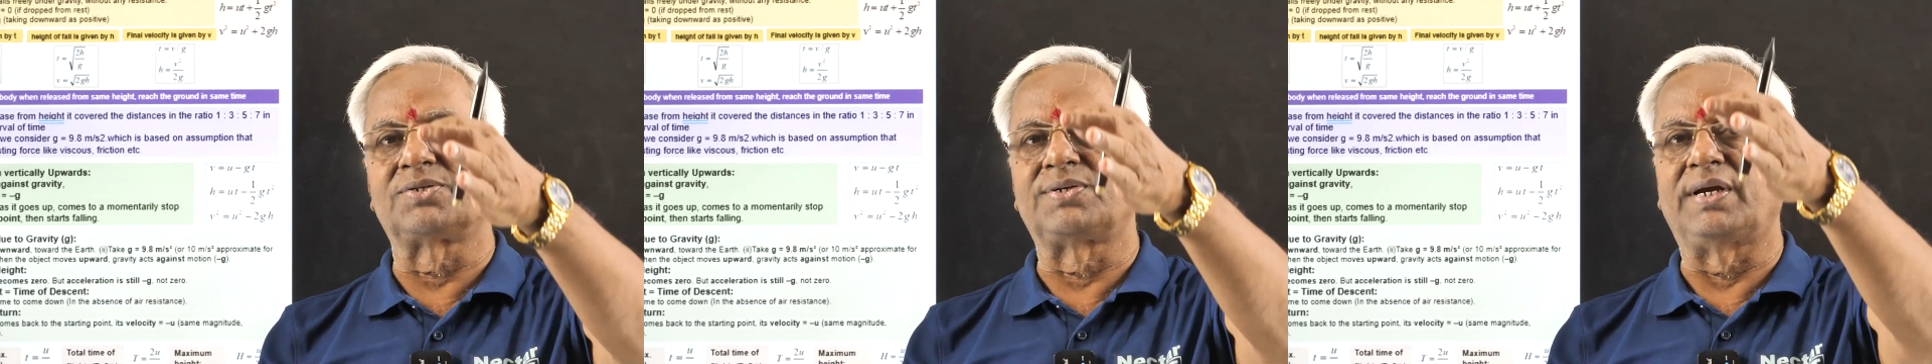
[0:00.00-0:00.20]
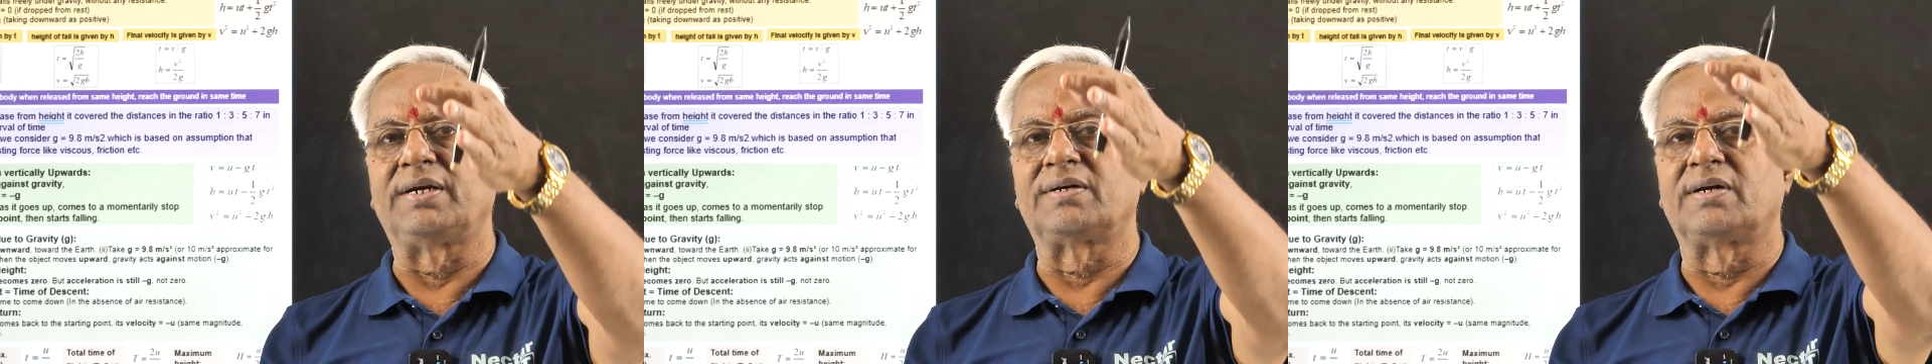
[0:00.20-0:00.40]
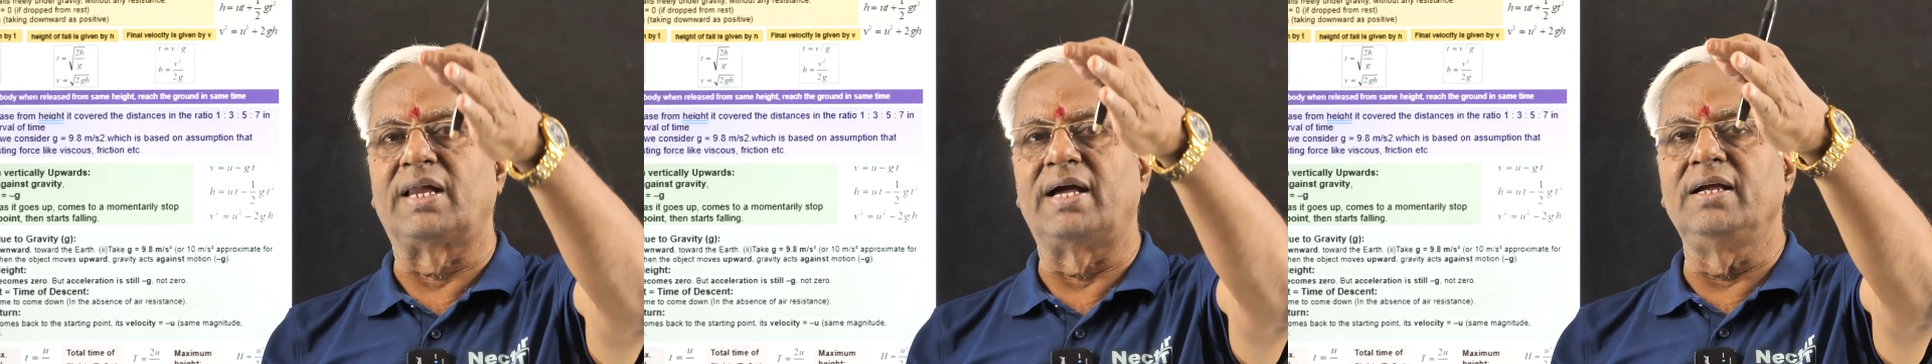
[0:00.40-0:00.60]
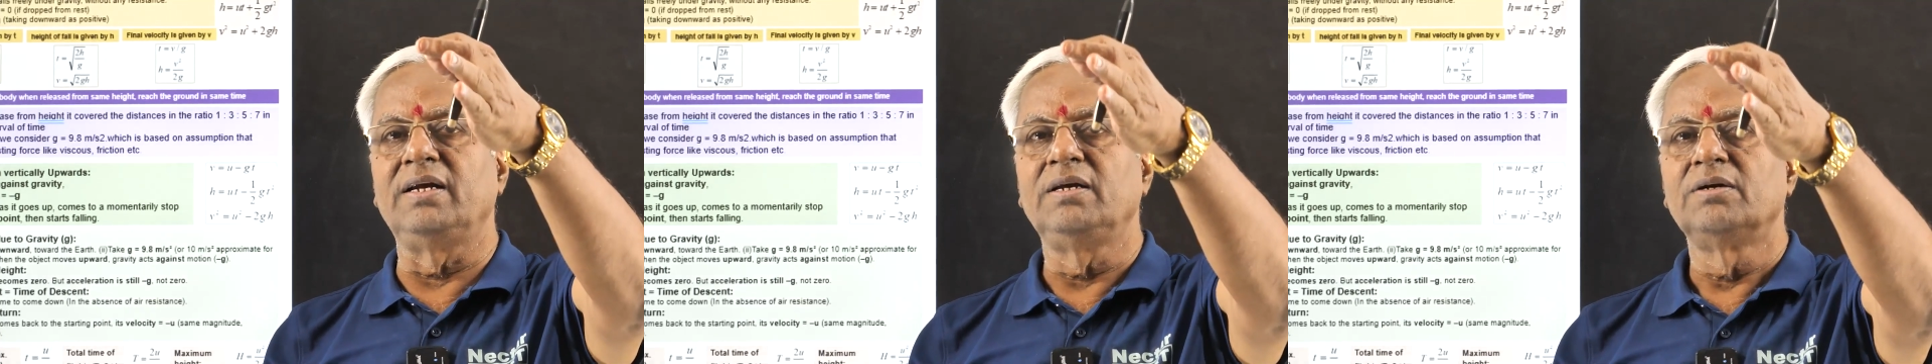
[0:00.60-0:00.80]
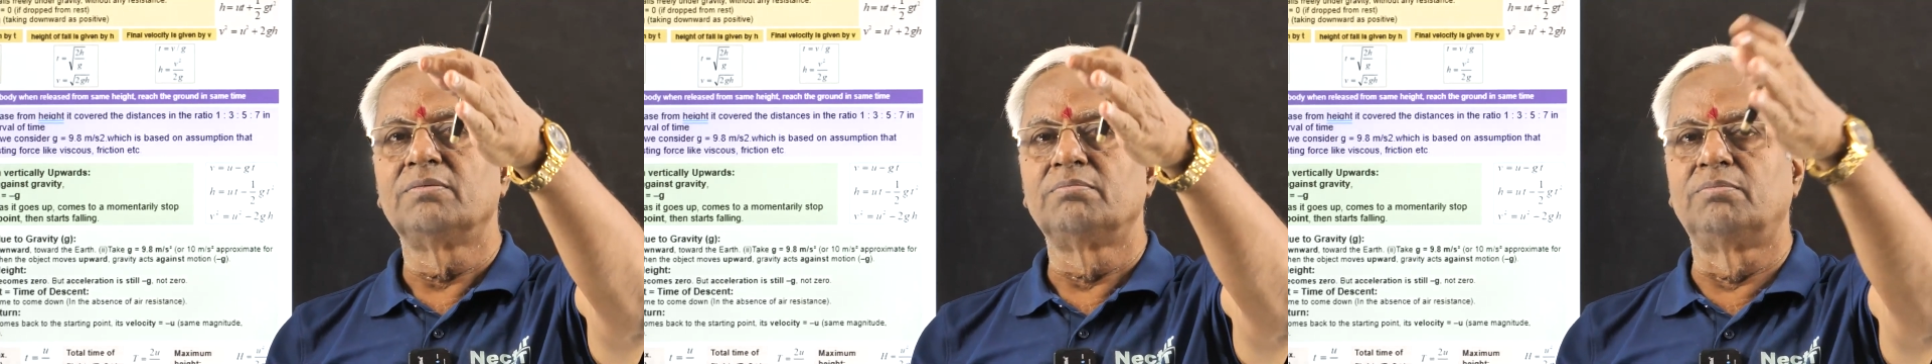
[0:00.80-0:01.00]
straight
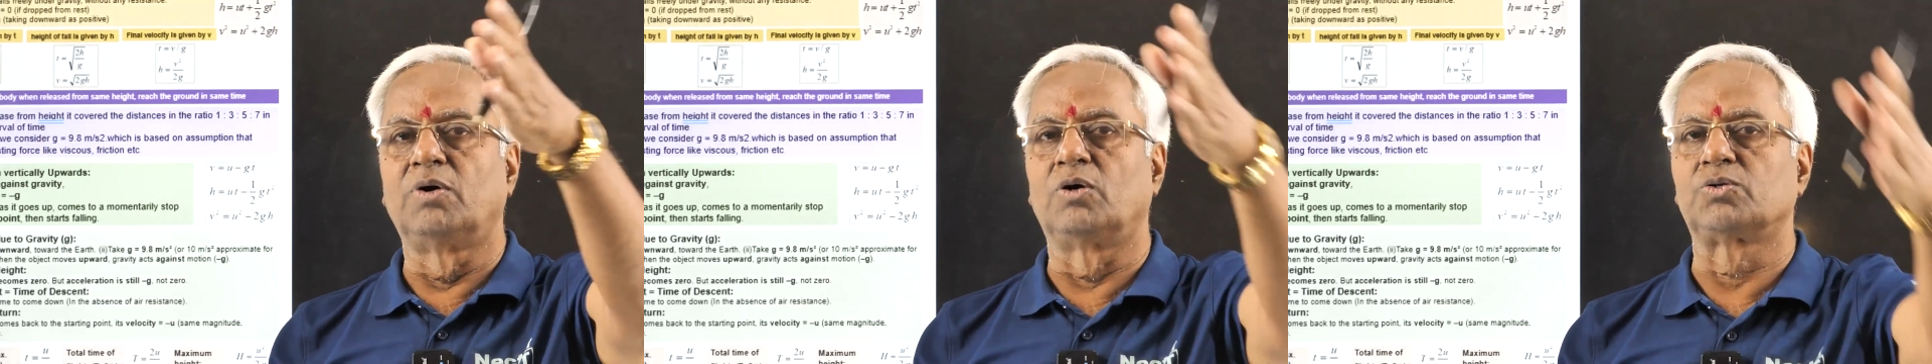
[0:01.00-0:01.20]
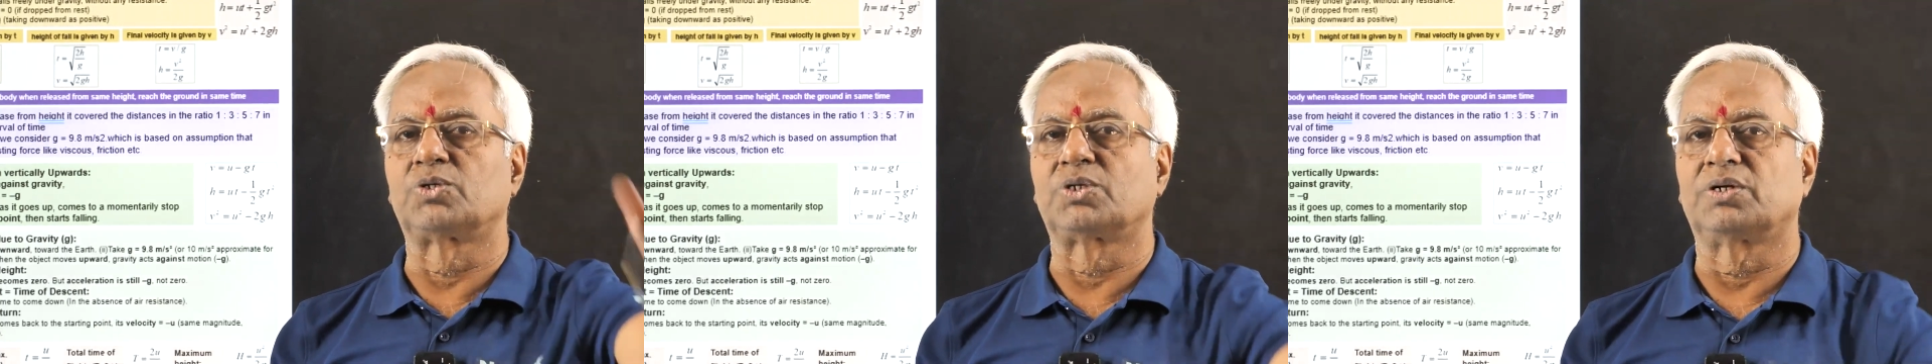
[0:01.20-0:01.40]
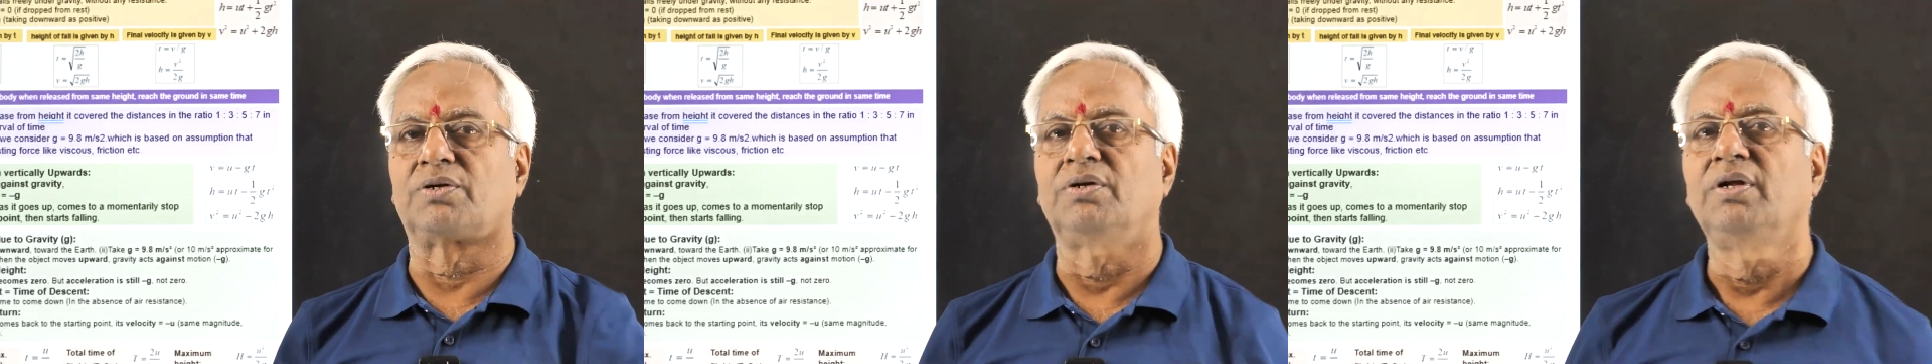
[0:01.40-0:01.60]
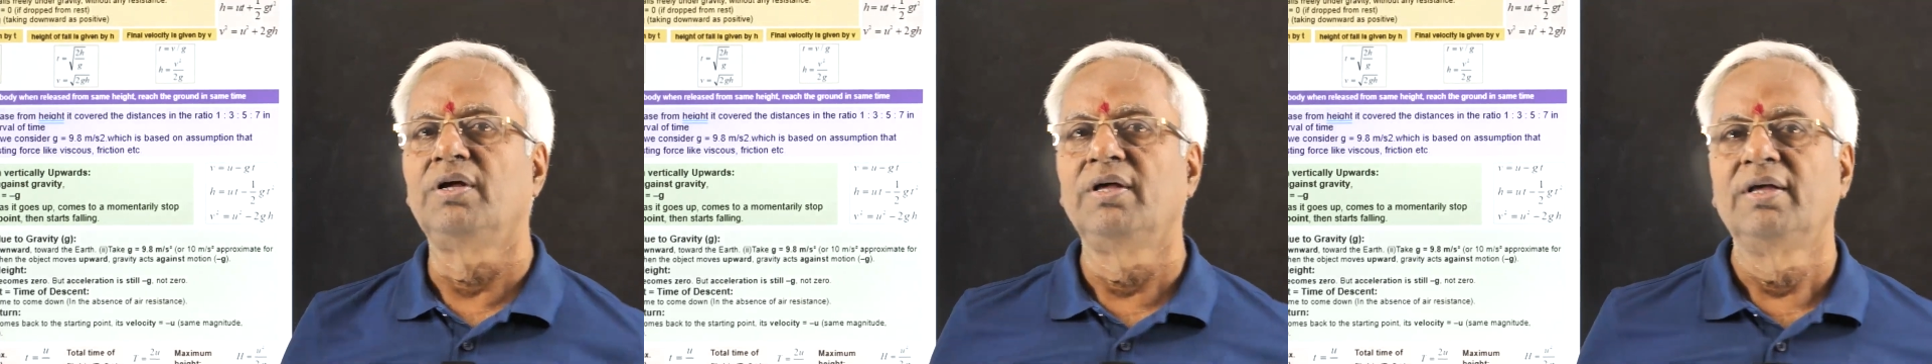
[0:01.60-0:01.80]
line motion.